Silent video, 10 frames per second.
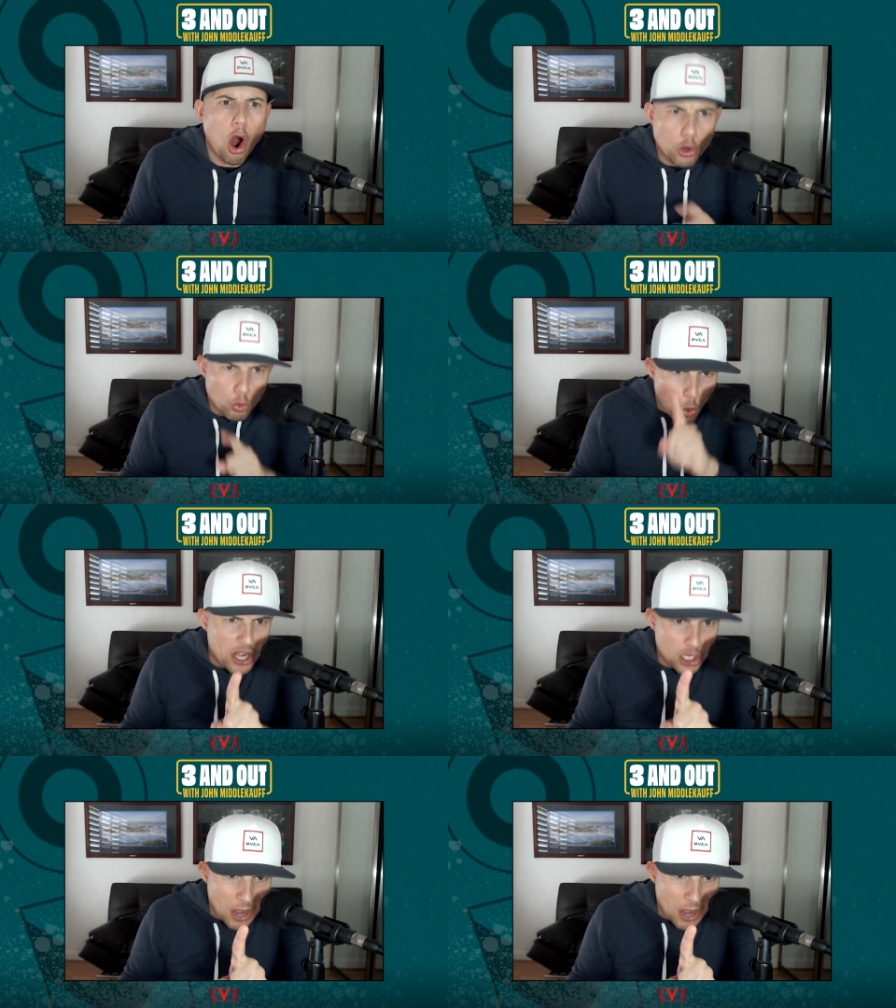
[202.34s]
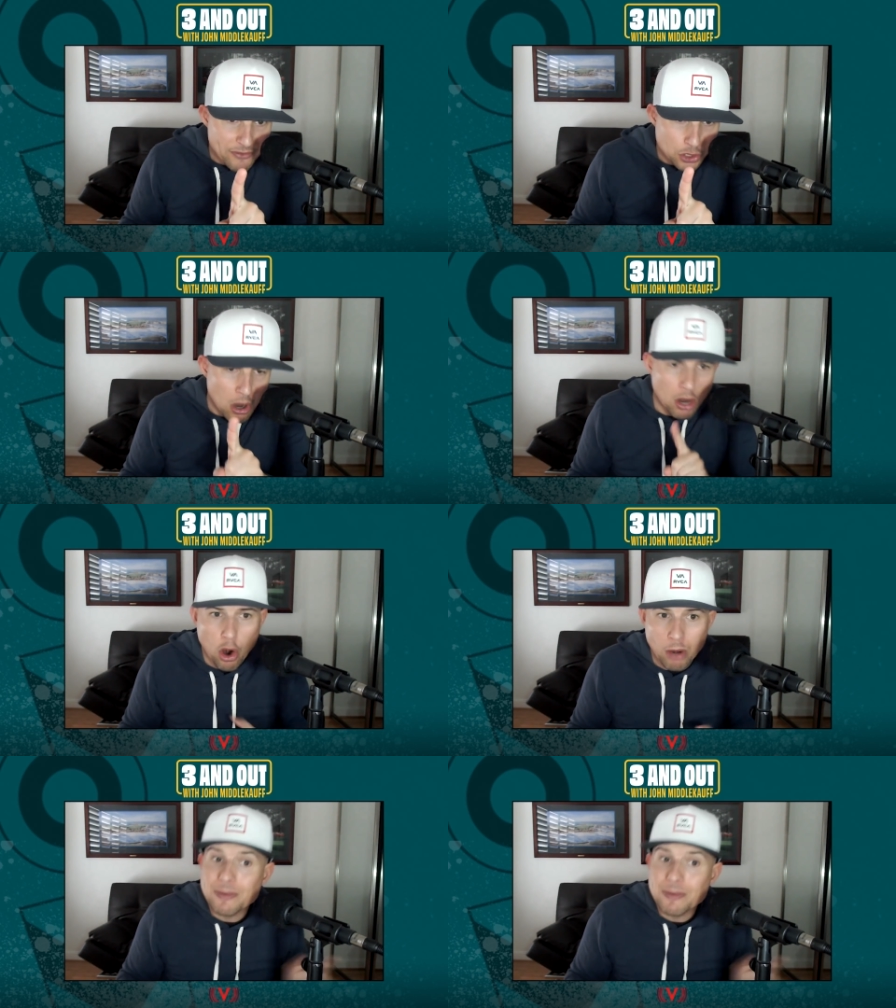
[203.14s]
One, do you have a strong
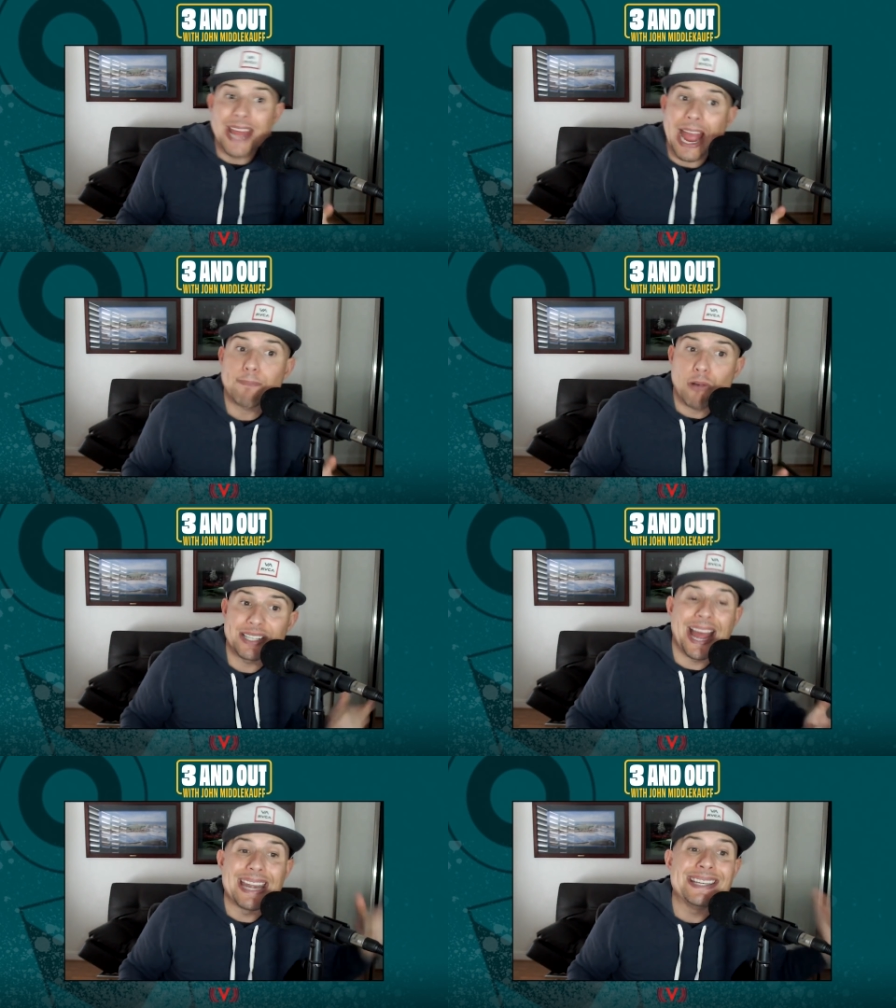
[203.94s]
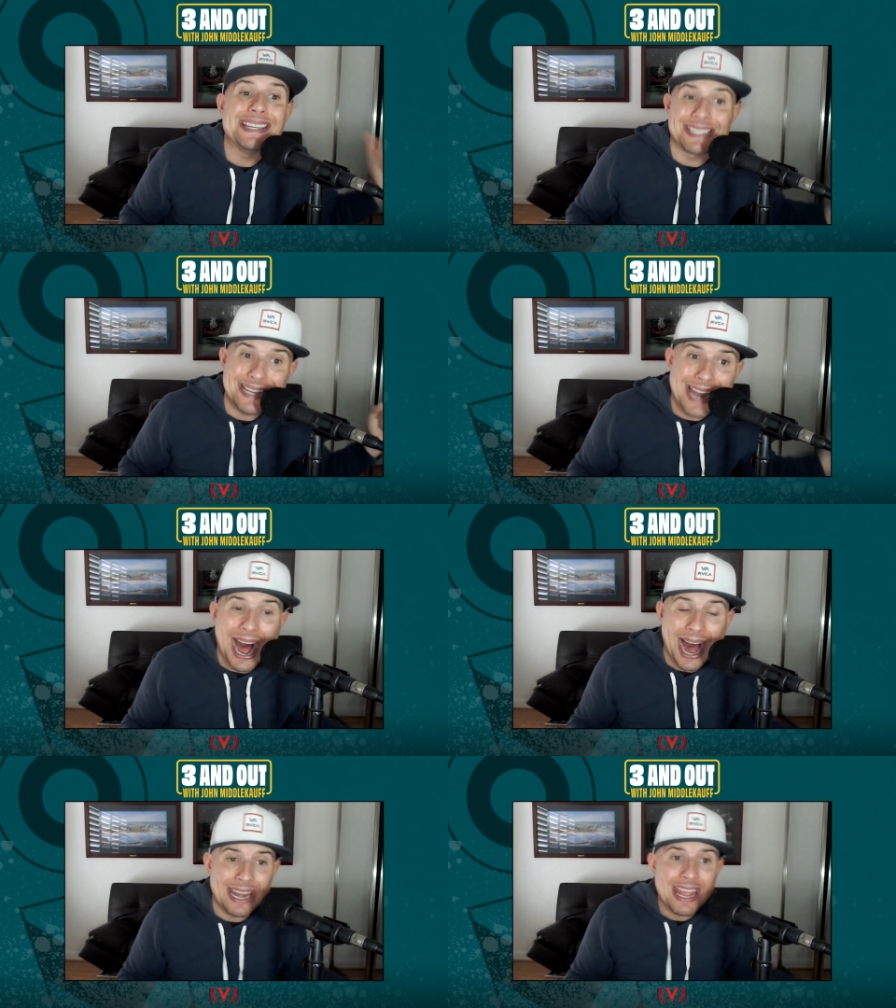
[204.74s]
arm? Dak Prescott does
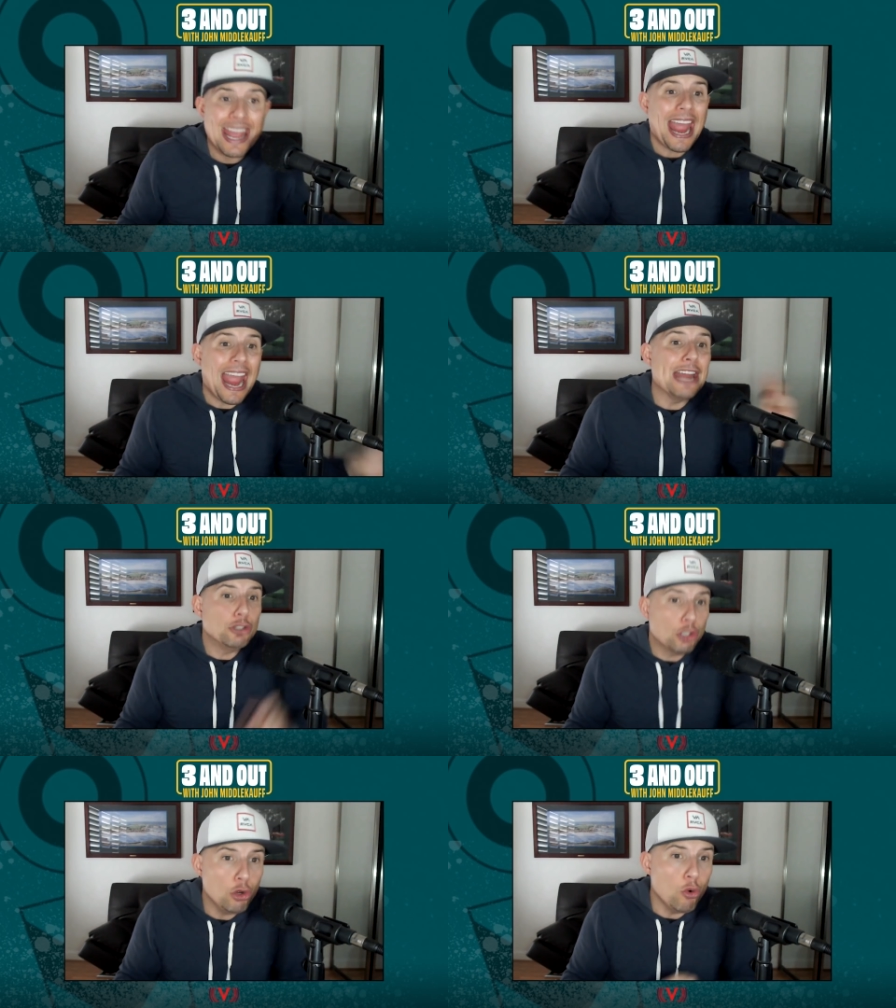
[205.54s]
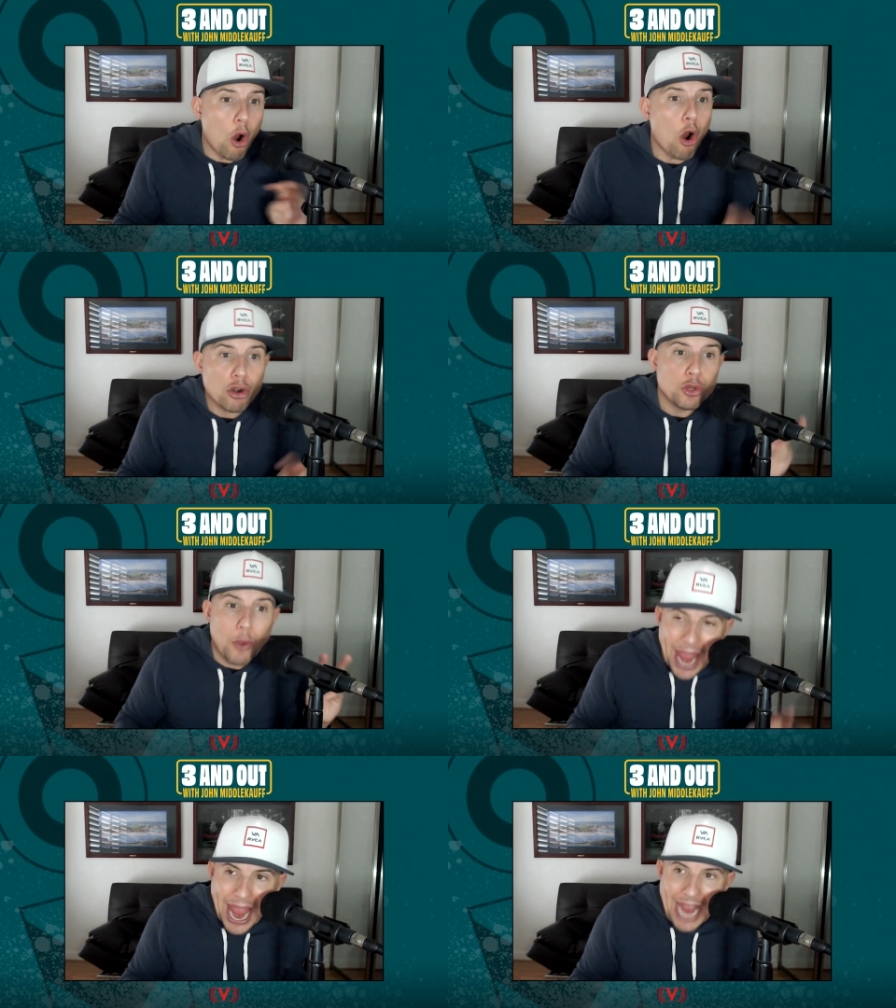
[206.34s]
not. And two, are
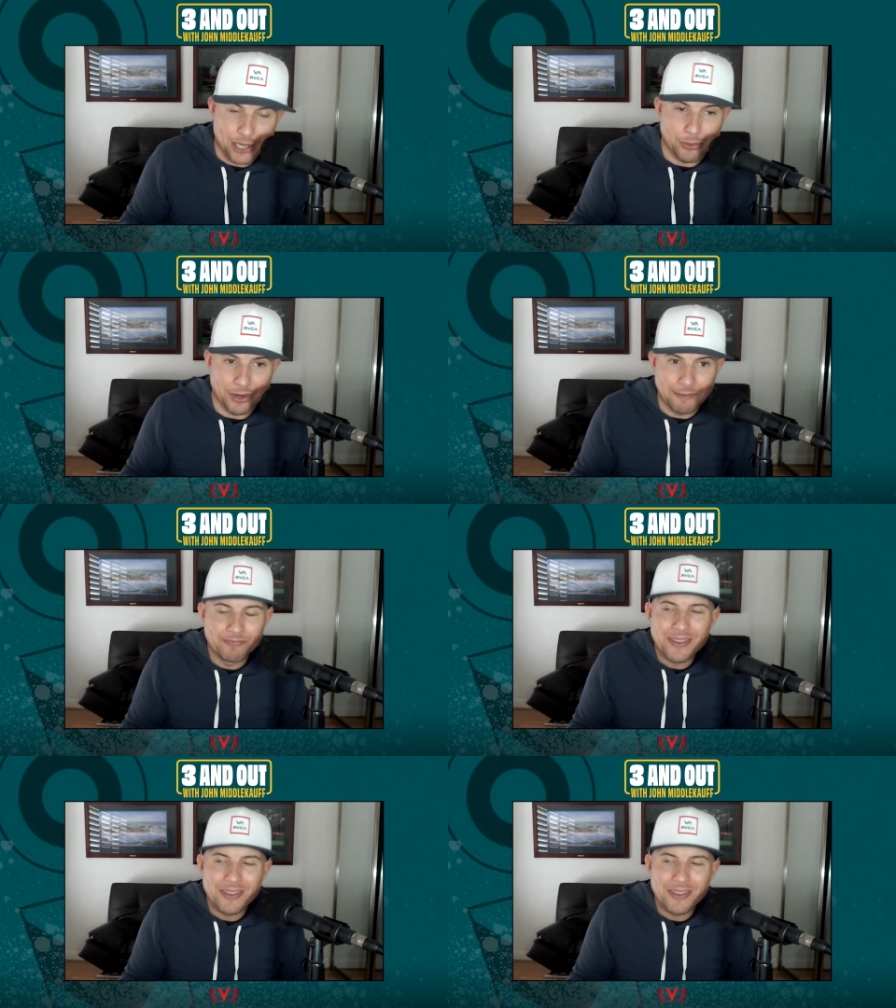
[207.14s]
you accurate?